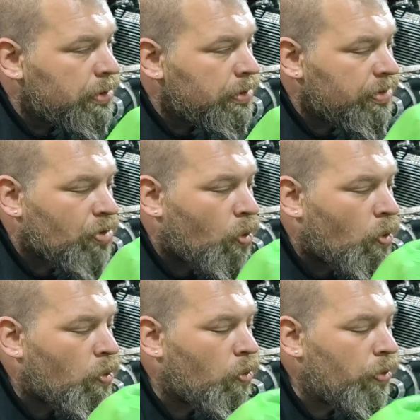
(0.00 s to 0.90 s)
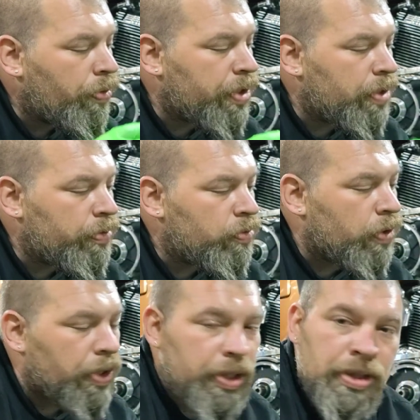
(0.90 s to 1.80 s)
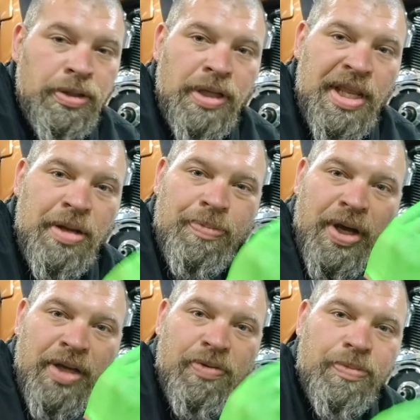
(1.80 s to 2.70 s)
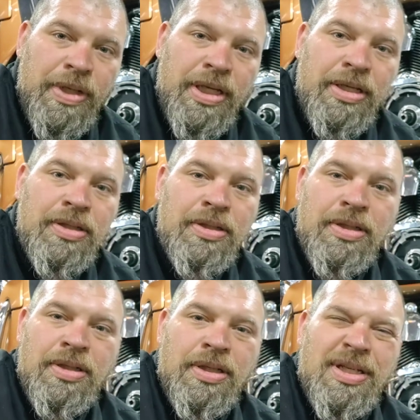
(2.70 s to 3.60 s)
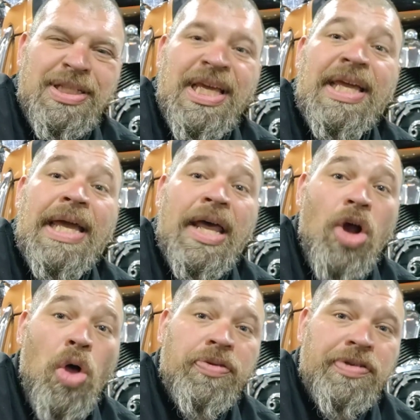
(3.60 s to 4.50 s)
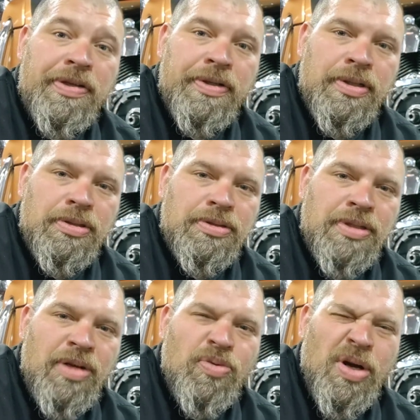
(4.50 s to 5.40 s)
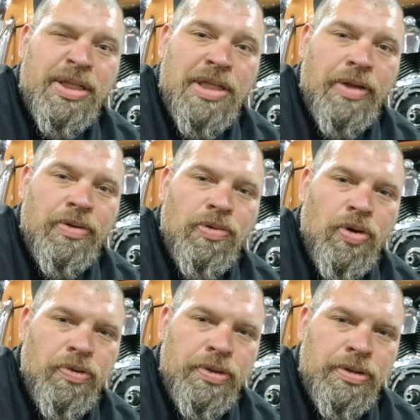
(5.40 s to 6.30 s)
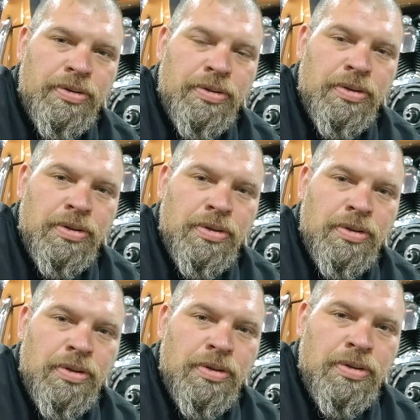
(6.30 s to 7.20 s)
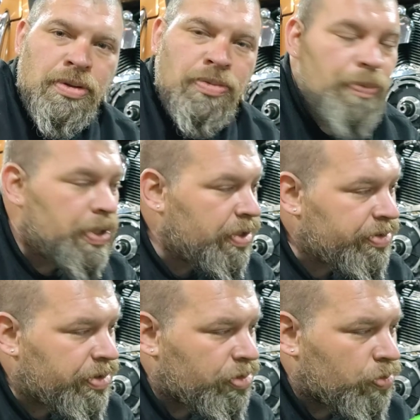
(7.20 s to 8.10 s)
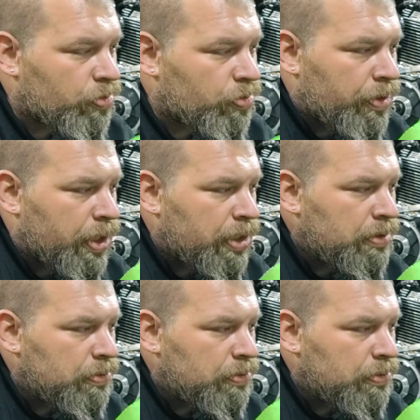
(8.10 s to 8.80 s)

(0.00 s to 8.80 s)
this whole thing would work, and the bike would be kicking on all cylinders and running down the road. But because of this one thing,